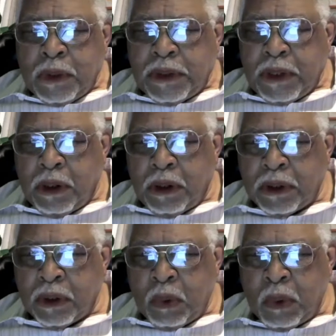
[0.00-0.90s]
They are
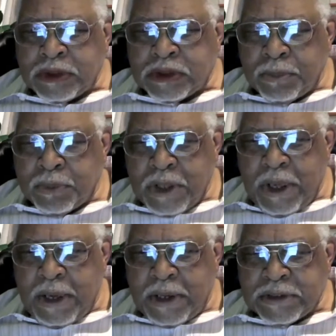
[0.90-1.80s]
undergoing some
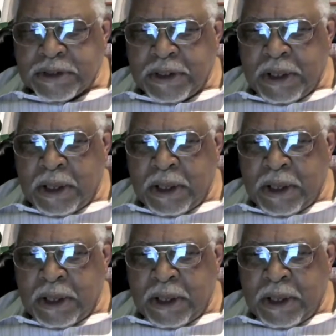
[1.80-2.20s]
things, and